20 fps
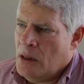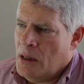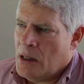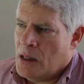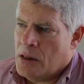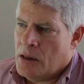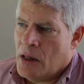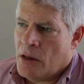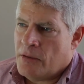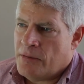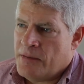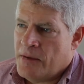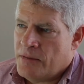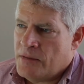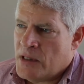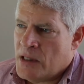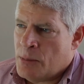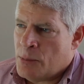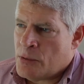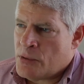In another
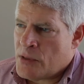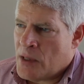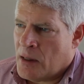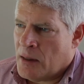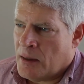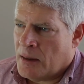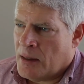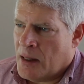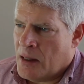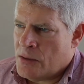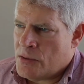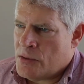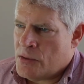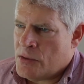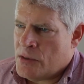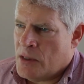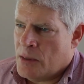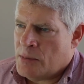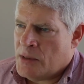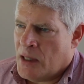15% of the
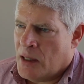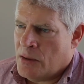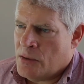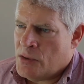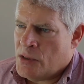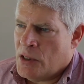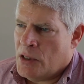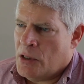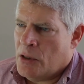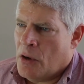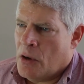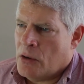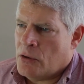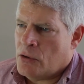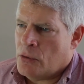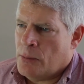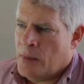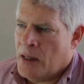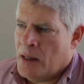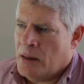cases, the obtained CDR
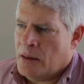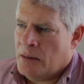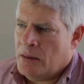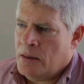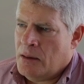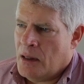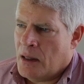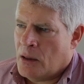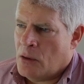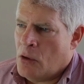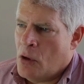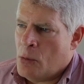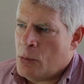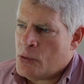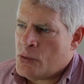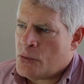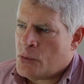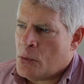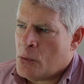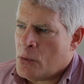domain and
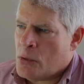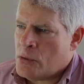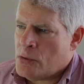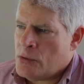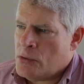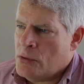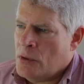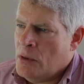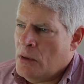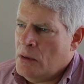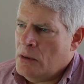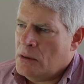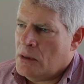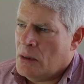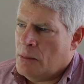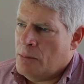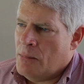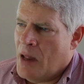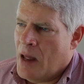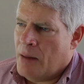global scores
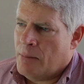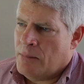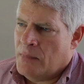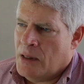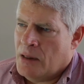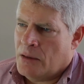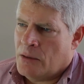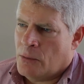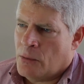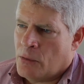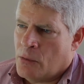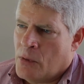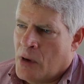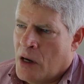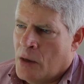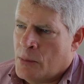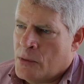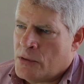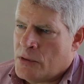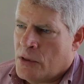did not meet the
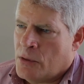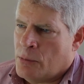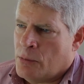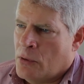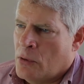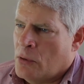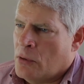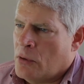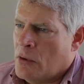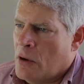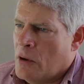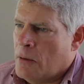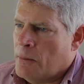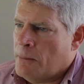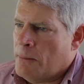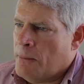requirements of the protocol.